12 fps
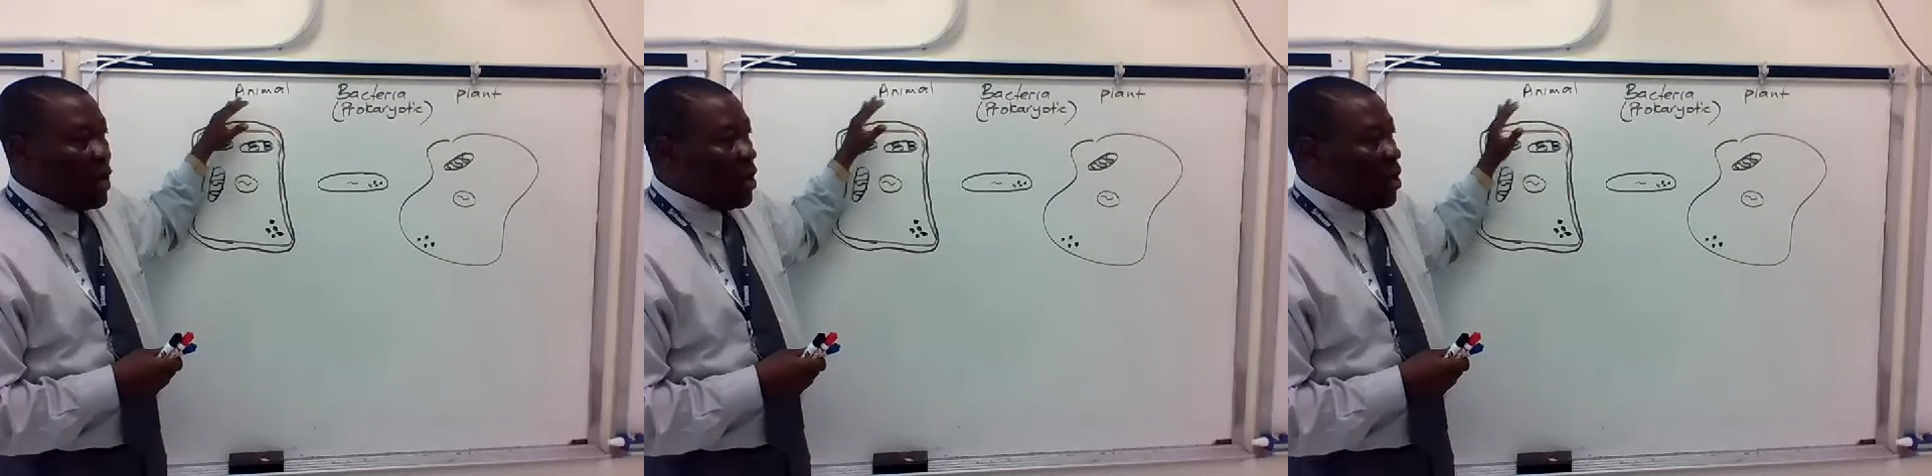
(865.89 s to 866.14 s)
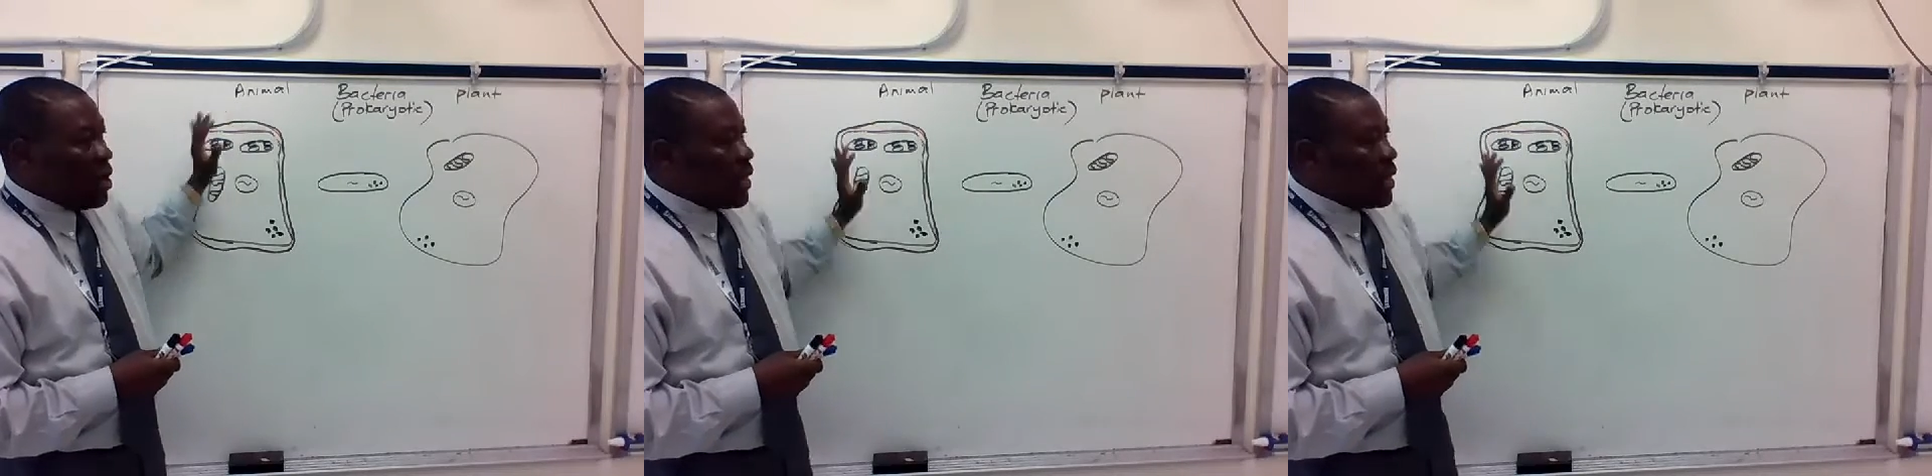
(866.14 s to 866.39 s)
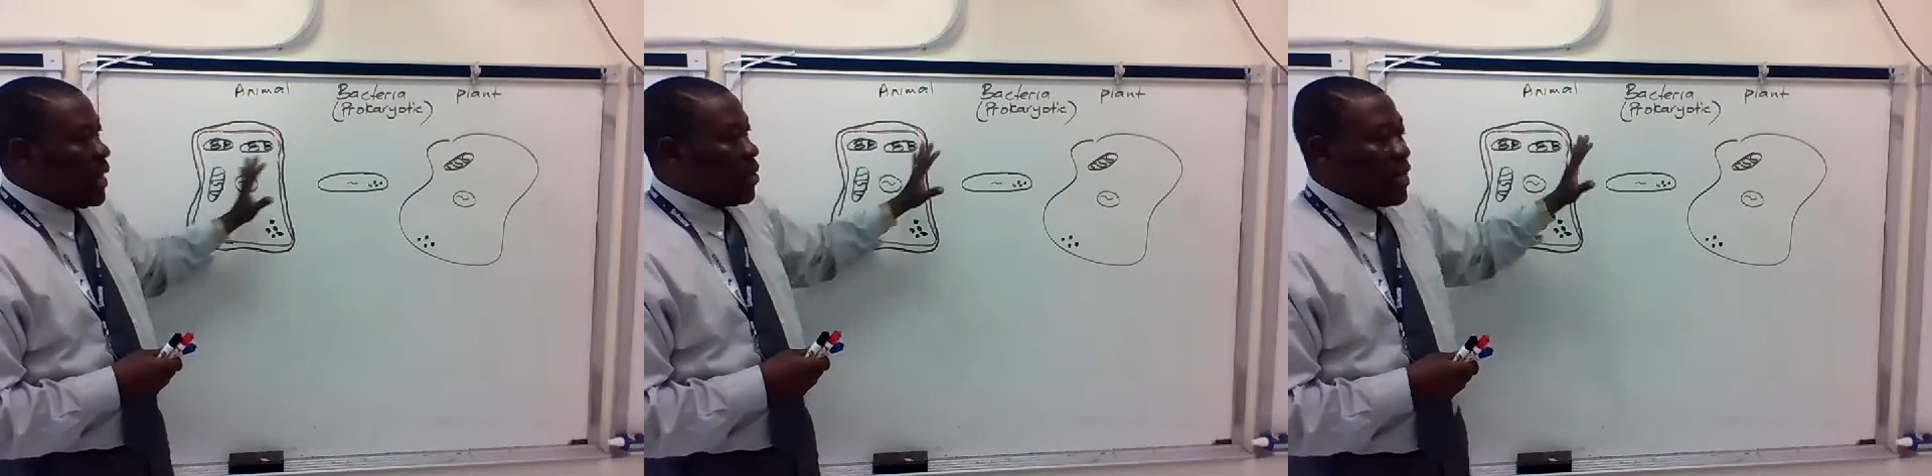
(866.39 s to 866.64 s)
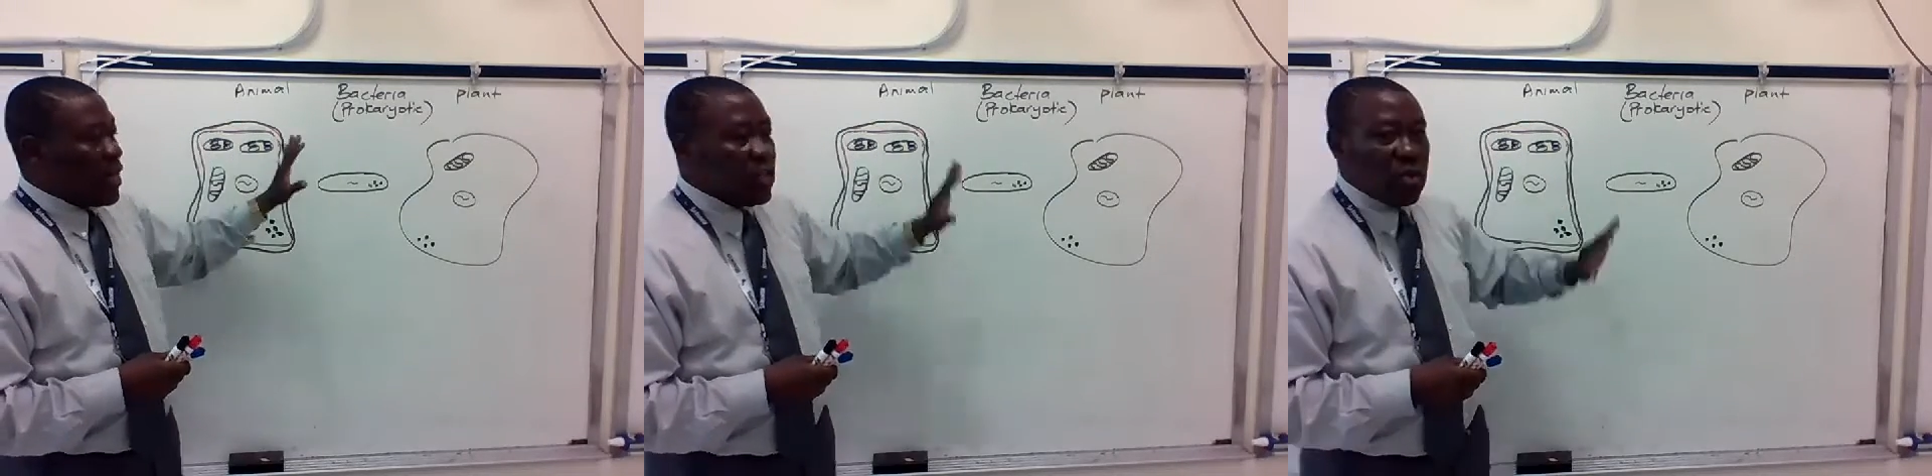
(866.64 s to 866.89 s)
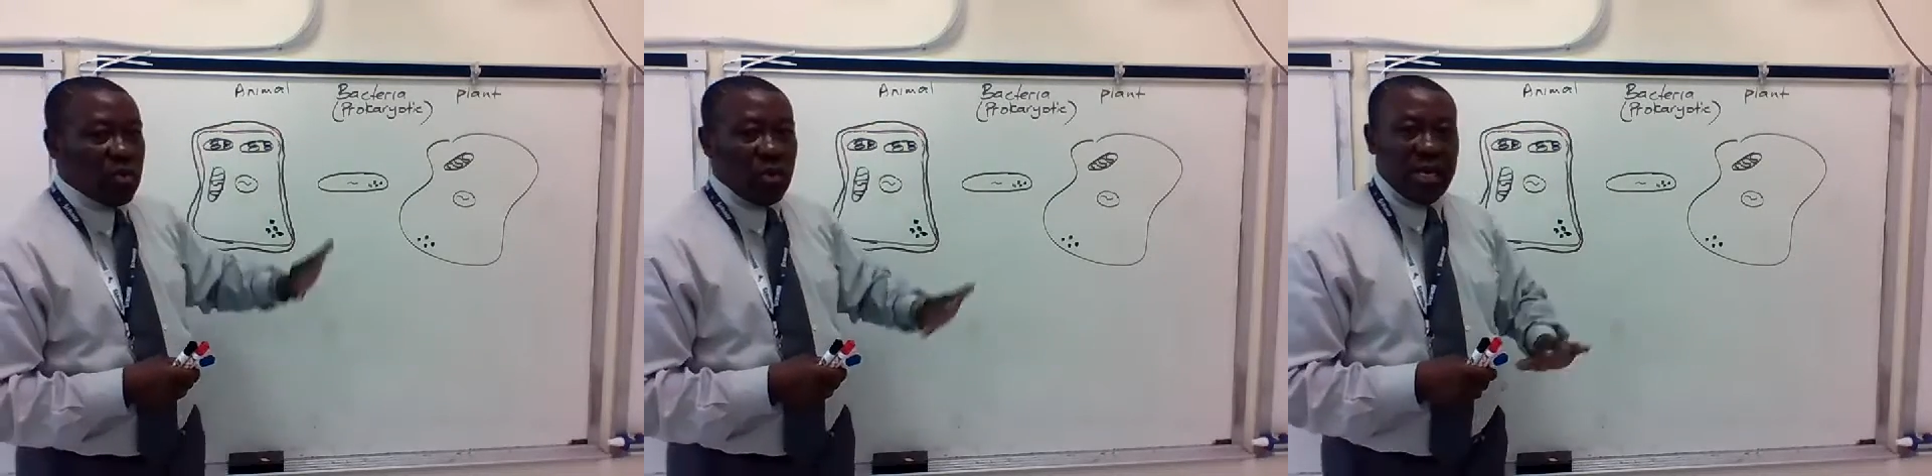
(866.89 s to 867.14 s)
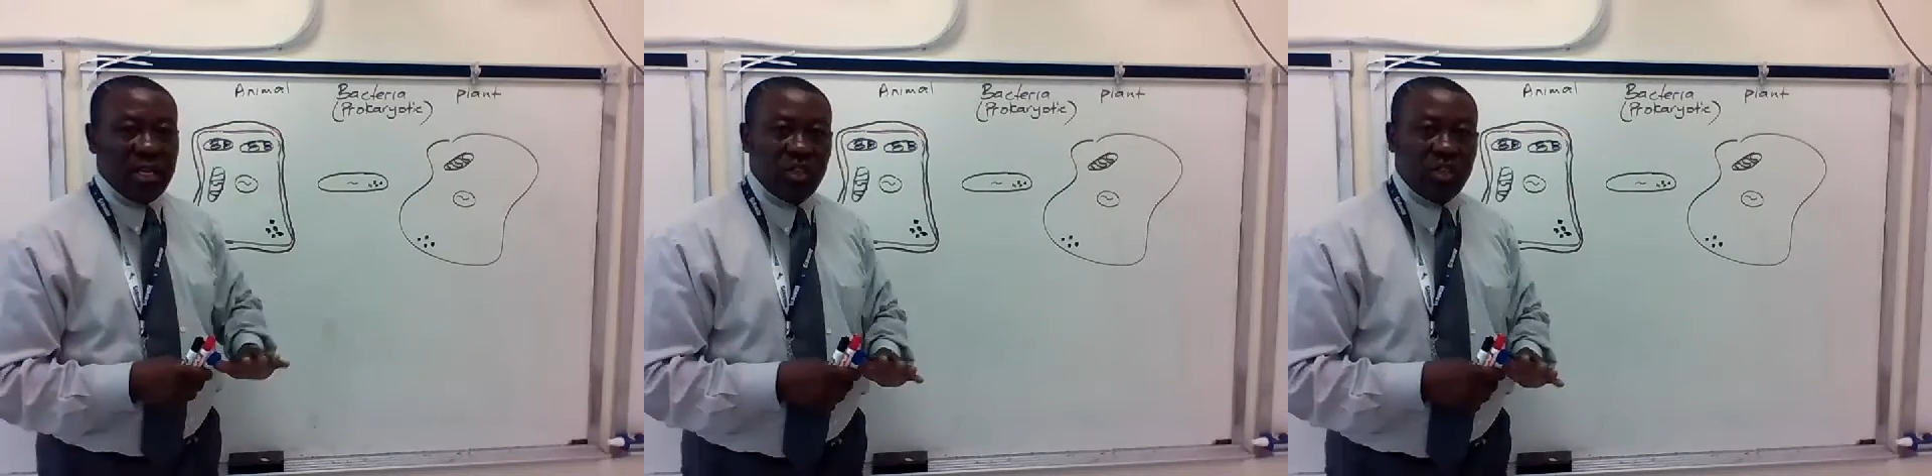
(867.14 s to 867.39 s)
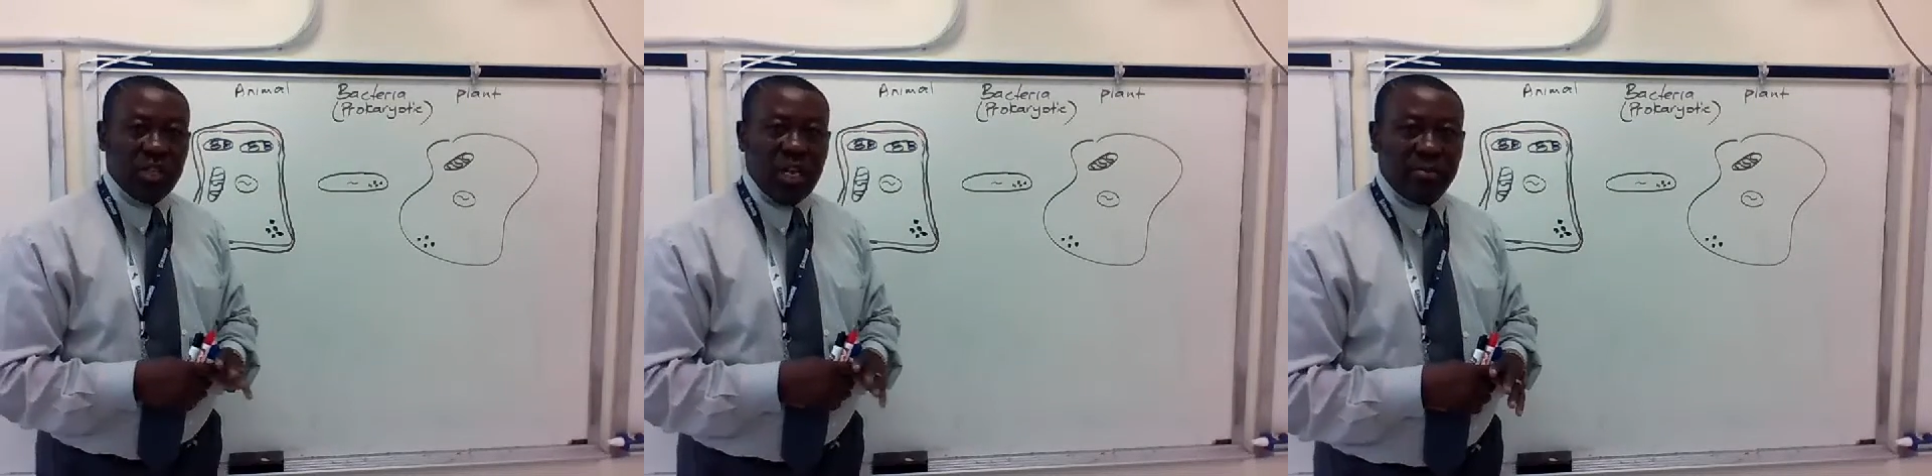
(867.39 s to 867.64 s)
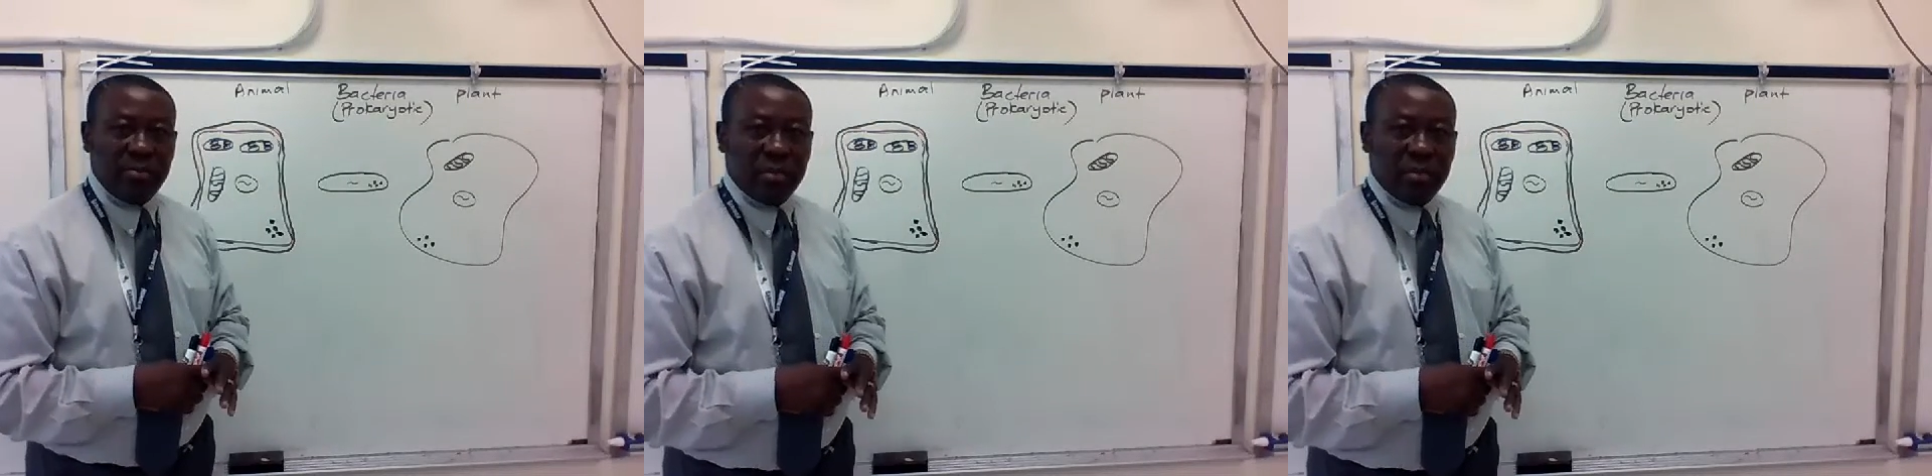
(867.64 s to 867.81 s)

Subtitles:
Okay, now let's look at the shapes.